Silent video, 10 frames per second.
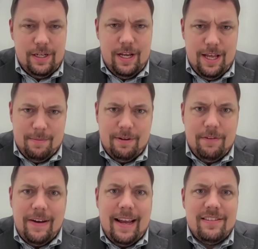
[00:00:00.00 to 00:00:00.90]
I believe
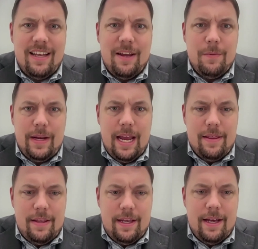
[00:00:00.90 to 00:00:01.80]
the last time we
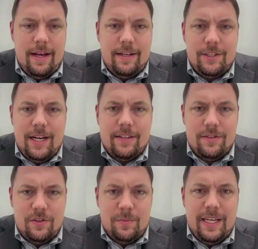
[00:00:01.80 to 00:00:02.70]
had the chance
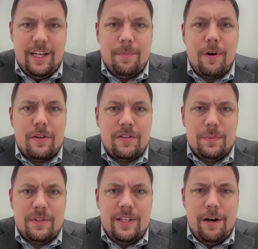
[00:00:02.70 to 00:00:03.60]
to speak in person
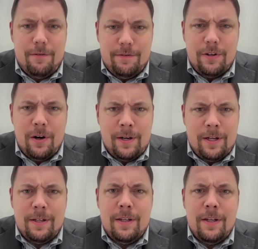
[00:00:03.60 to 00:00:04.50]
was down in
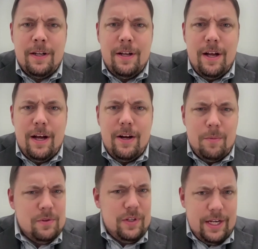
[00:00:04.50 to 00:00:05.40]
Florida
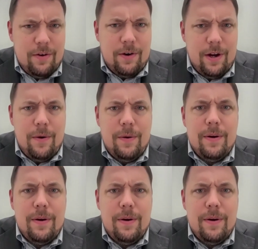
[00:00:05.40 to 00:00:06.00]
almost a year ago.